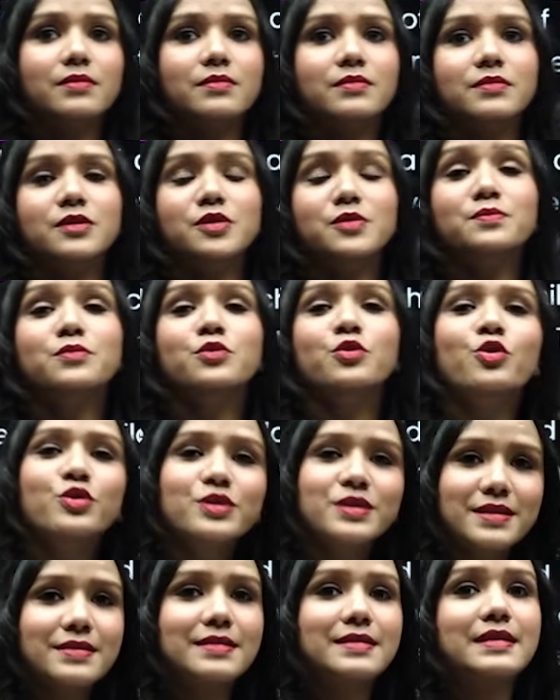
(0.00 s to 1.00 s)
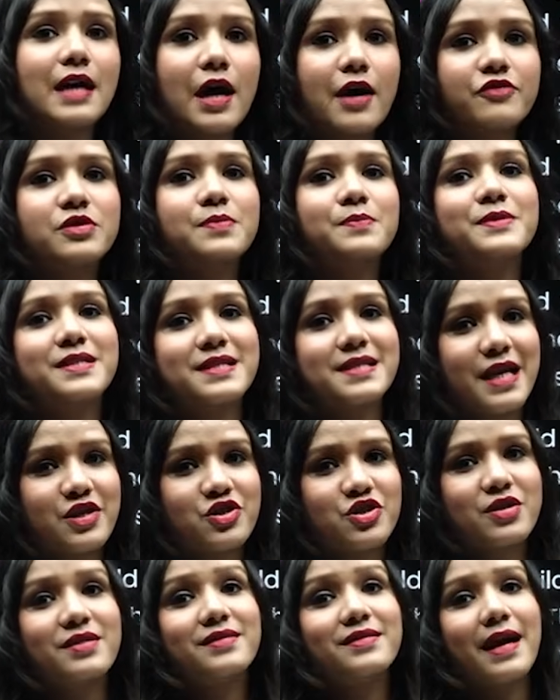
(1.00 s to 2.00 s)
The most loved
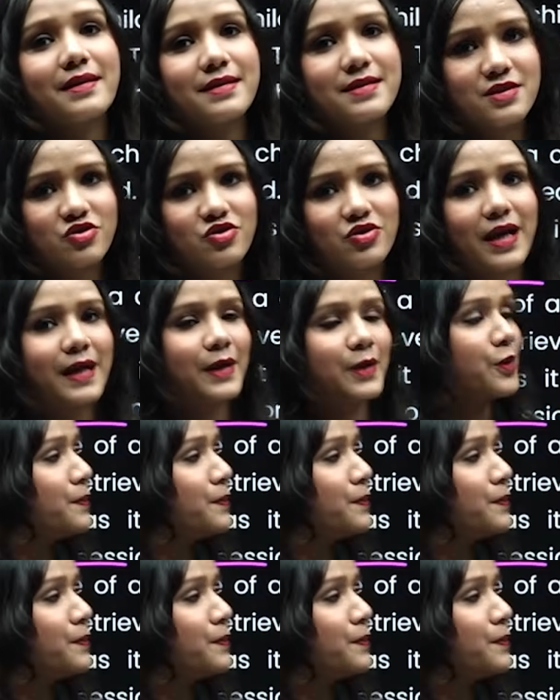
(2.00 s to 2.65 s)
possession, that is childhood